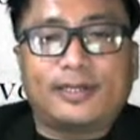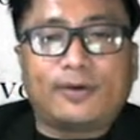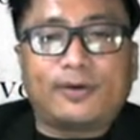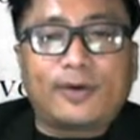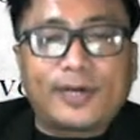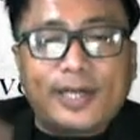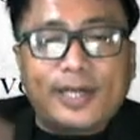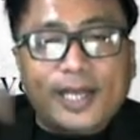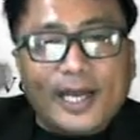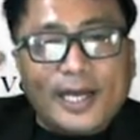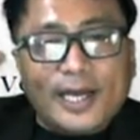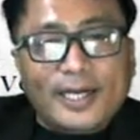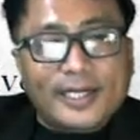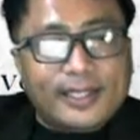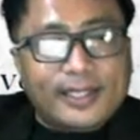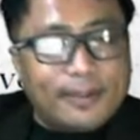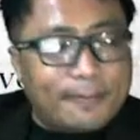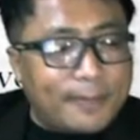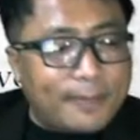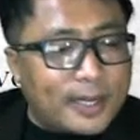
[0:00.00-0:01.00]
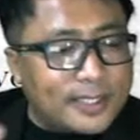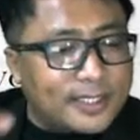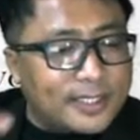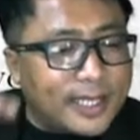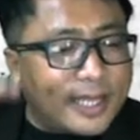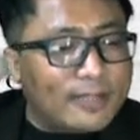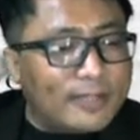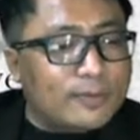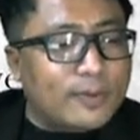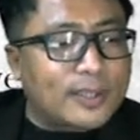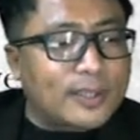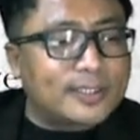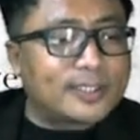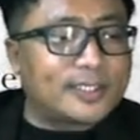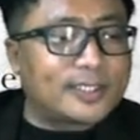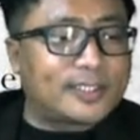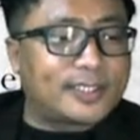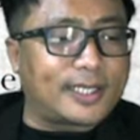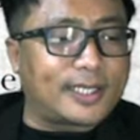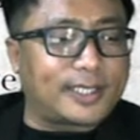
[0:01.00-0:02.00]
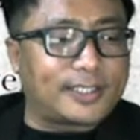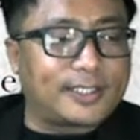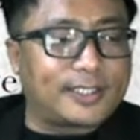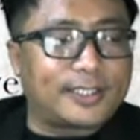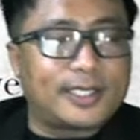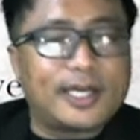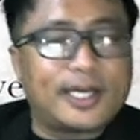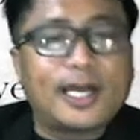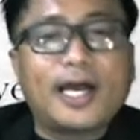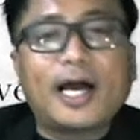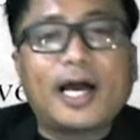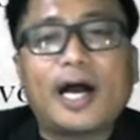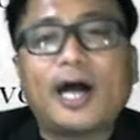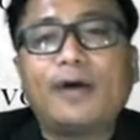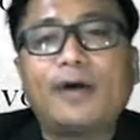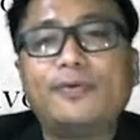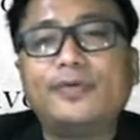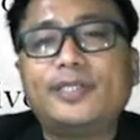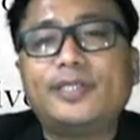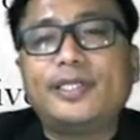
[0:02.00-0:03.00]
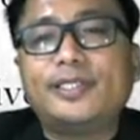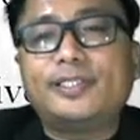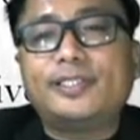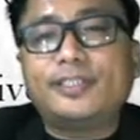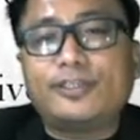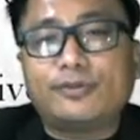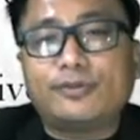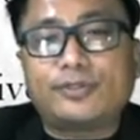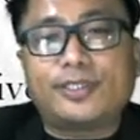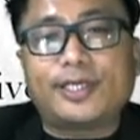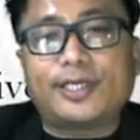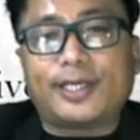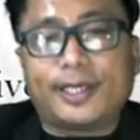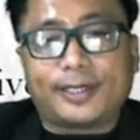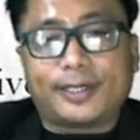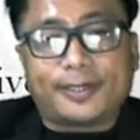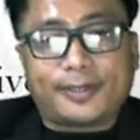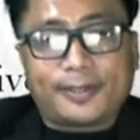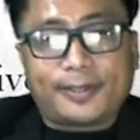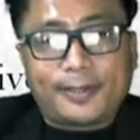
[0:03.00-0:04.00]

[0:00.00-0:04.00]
or they are in a much advanced stage. How it is, you see here.